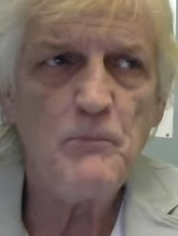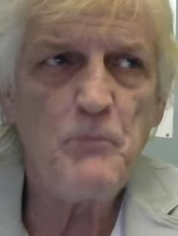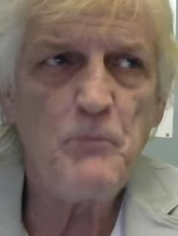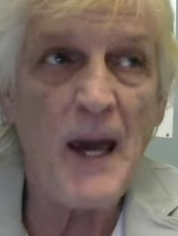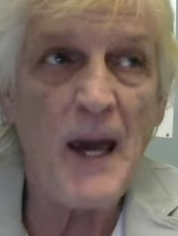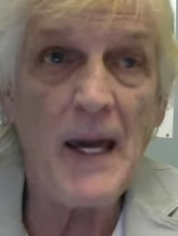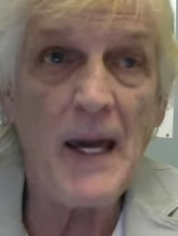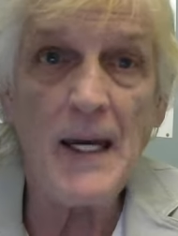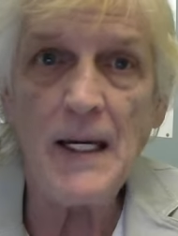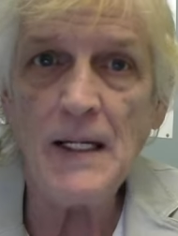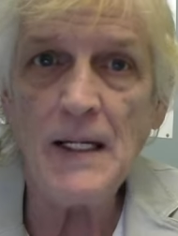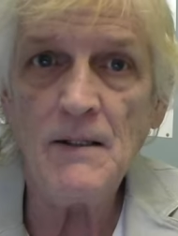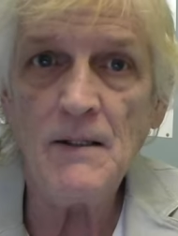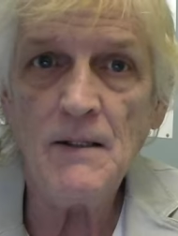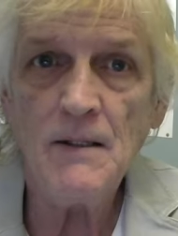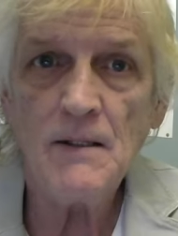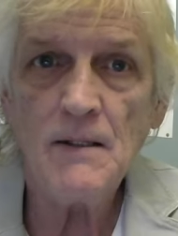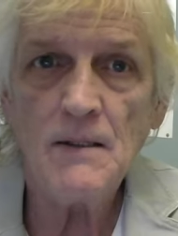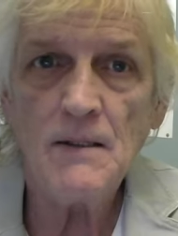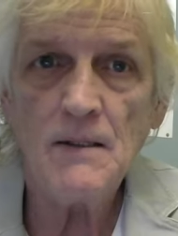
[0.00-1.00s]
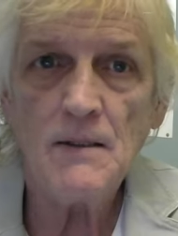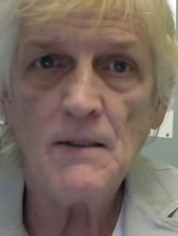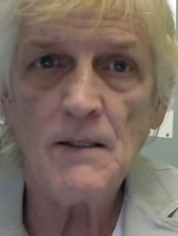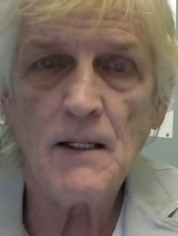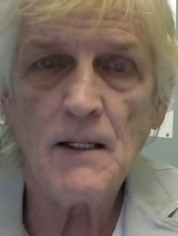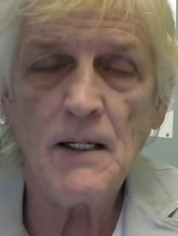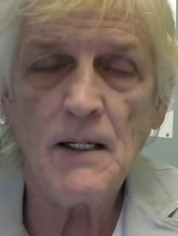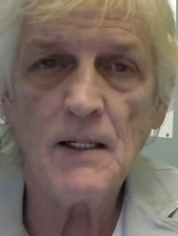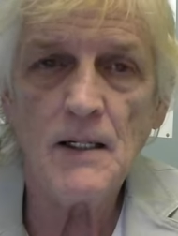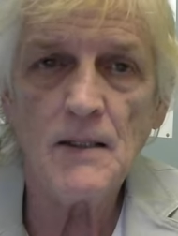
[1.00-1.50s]
pain,
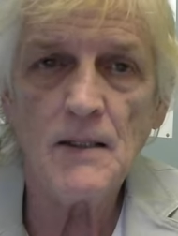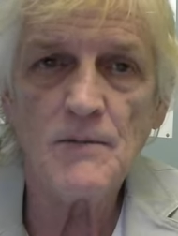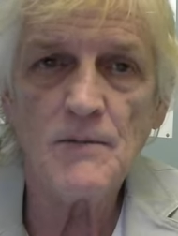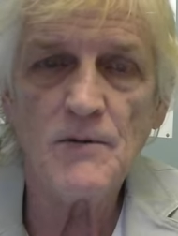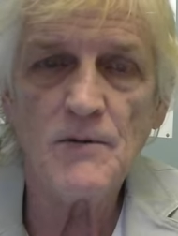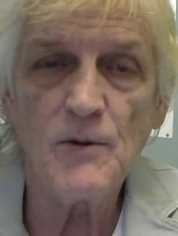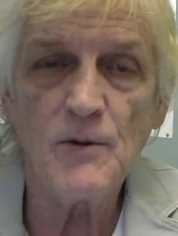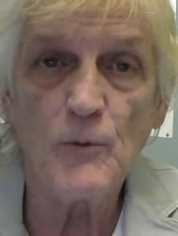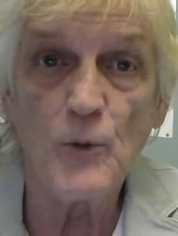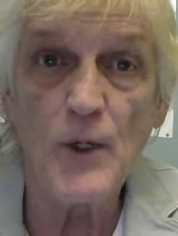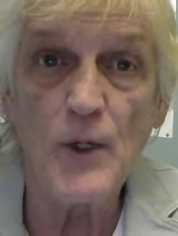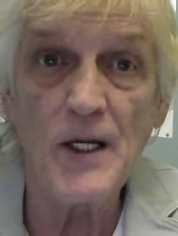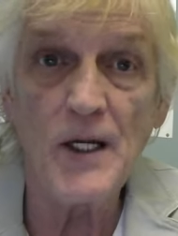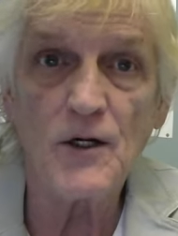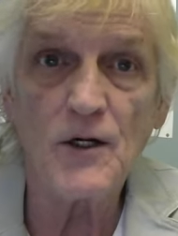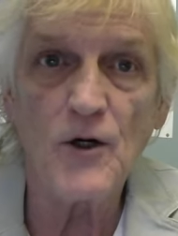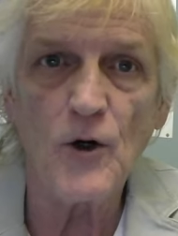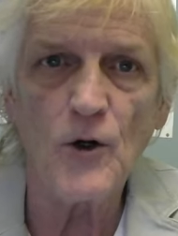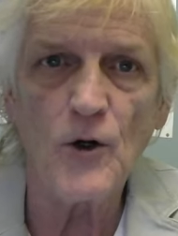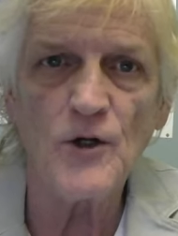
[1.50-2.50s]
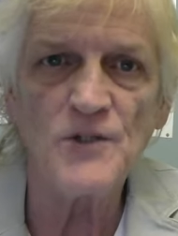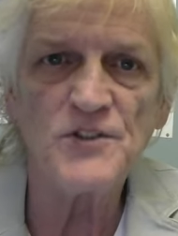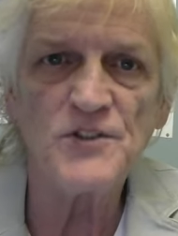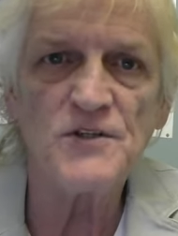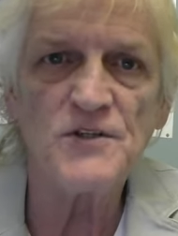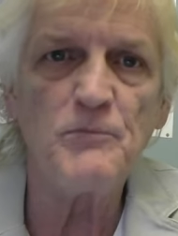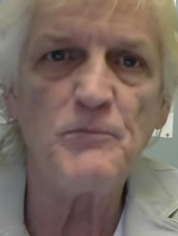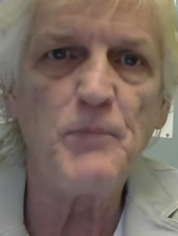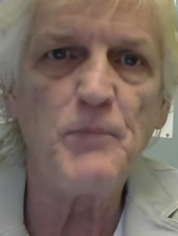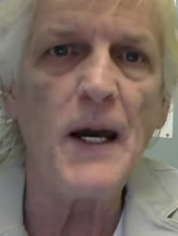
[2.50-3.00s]
uh, the
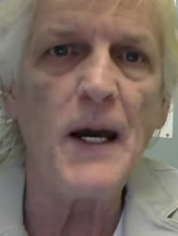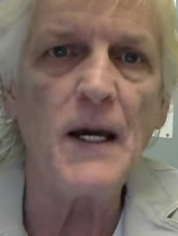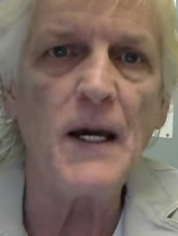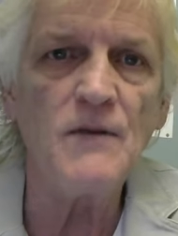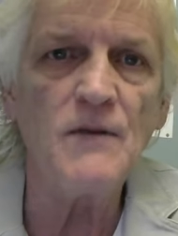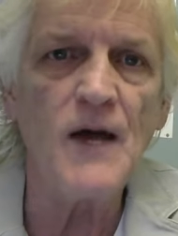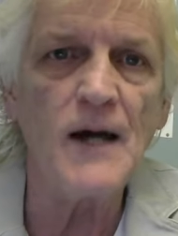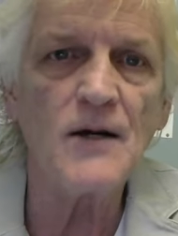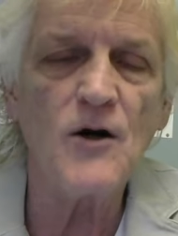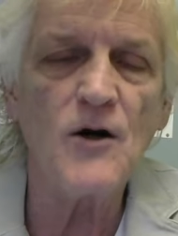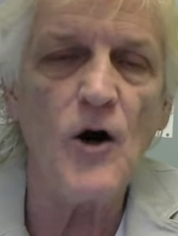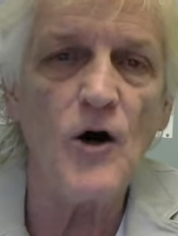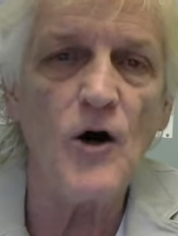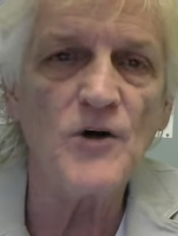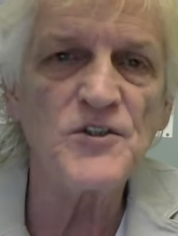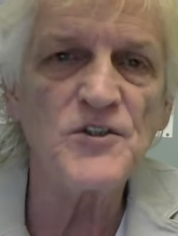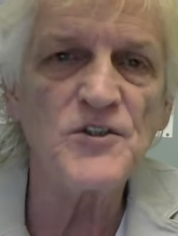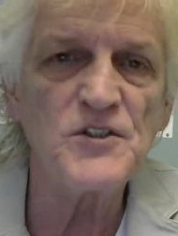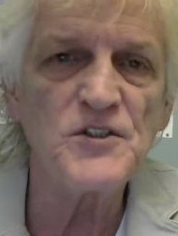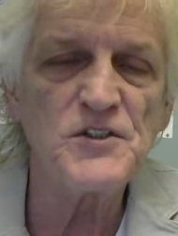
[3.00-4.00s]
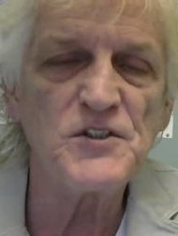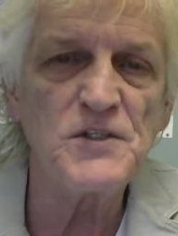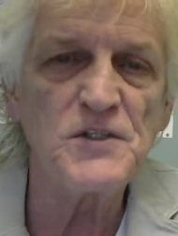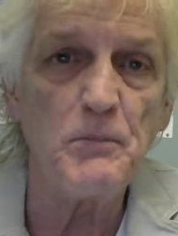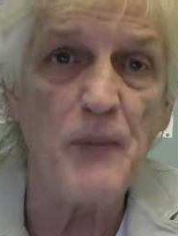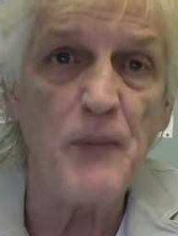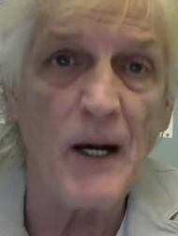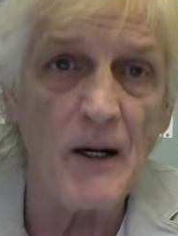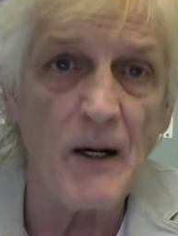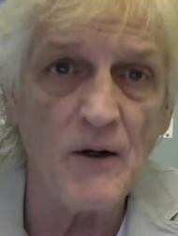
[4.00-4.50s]
reoccurrence of pain that causes to
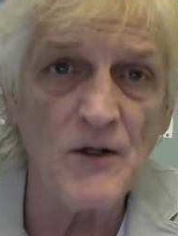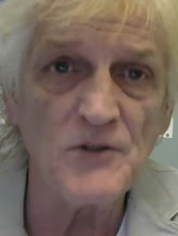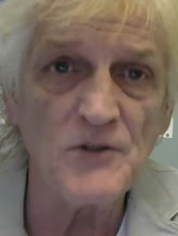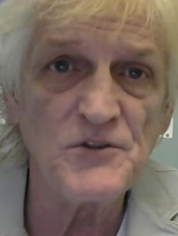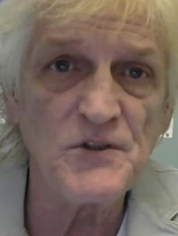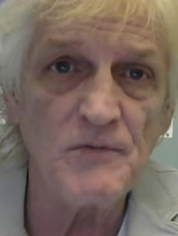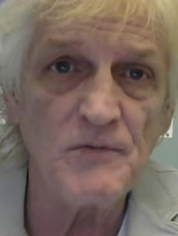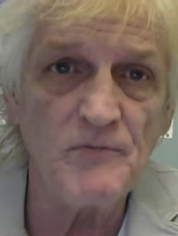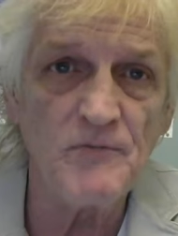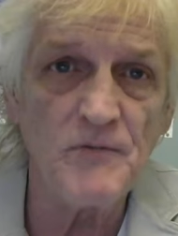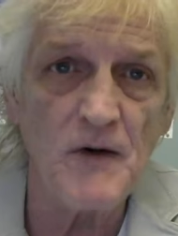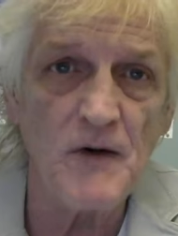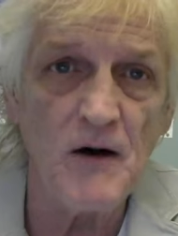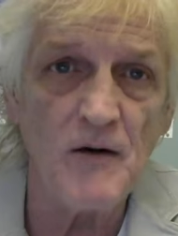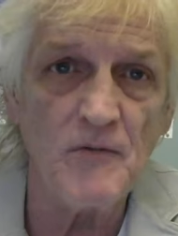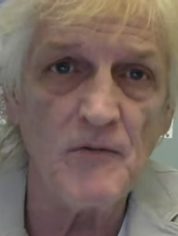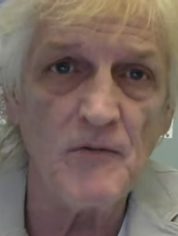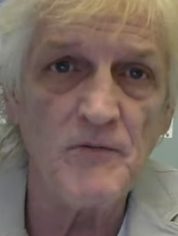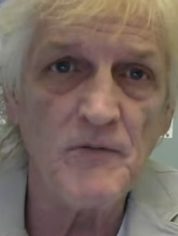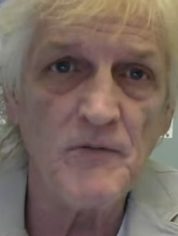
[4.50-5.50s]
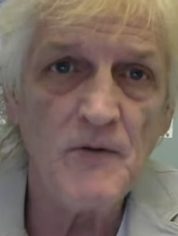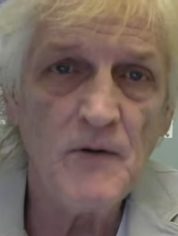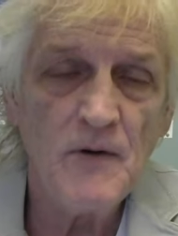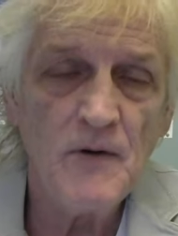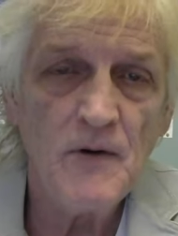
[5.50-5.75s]
parents of, of